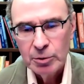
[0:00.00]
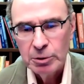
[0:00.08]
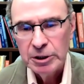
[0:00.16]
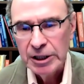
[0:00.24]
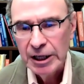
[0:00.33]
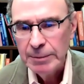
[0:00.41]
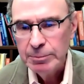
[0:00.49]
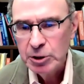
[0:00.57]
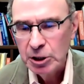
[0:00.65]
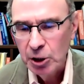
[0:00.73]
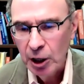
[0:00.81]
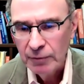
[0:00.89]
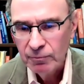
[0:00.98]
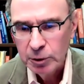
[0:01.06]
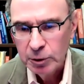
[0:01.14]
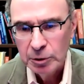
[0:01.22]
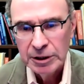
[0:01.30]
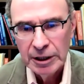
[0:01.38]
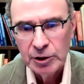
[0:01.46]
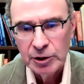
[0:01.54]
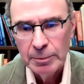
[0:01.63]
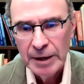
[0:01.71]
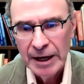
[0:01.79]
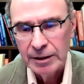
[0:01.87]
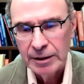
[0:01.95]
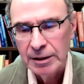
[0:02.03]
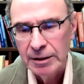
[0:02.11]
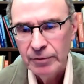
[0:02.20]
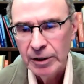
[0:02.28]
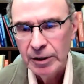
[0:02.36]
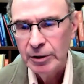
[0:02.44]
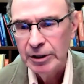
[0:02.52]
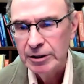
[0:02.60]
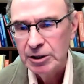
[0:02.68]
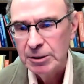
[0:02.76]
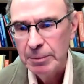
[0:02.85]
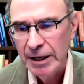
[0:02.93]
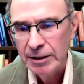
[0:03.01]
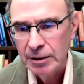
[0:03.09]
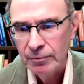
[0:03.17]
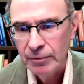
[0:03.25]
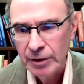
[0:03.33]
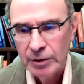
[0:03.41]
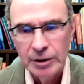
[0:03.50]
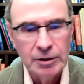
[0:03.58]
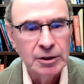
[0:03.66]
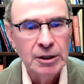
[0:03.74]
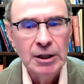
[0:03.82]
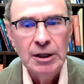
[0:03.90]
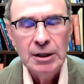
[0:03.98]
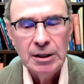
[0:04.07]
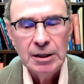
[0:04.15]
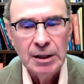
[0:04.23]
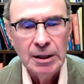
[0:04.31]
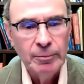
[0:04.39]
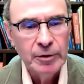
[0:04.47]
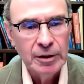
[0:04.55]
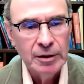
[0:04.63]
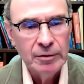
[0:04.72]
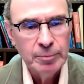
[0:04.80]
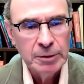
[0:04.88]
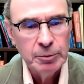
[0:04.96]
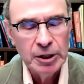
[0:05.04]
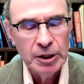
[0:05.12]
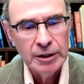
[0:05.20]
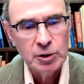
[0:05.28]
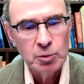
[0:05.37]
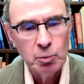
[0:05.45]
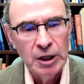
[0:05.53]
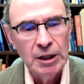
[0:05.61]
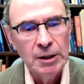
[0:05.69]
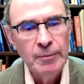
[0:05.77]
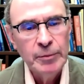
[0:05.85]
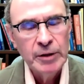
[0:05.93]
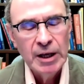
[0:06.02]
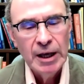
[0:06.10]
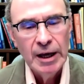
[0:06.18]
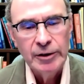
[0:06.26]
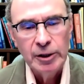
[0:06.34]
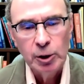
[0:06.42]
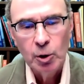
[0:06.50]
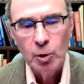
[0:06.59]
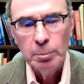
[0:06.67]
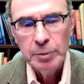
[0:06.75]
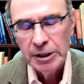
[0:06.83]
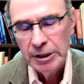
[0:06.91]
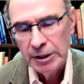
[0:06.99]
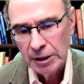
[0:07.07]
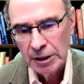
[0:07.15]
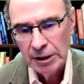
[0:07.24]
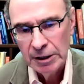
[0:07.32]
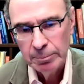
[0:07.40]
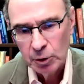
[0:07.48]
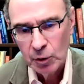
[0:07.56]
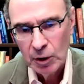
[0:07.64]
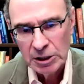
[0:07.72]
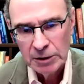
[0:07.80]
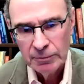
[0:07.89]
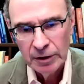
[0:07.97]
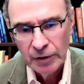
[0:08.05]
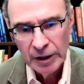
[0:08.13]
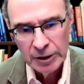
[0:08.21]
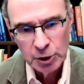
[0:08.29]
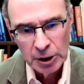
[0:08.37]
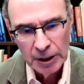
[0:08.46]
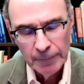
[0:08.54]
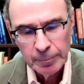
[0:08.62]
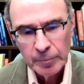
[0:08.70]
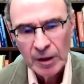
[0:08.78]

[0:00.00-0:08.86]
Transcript: three types, the non-fluent agrammatic variant, semantic variant, PPA as well, and the logopenic progressive aphasia.